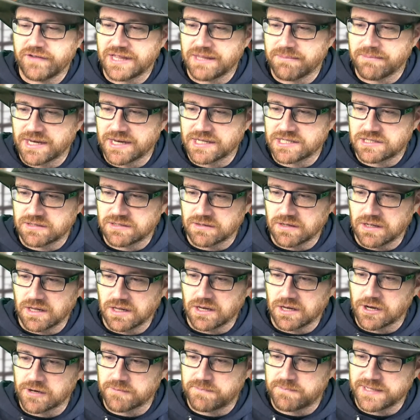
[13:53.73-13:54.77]
They managed a
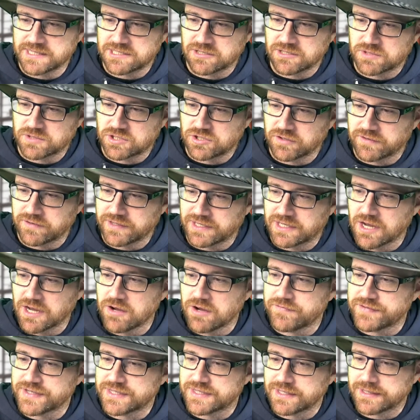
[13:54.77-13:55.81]
lot of piss ups during COVID,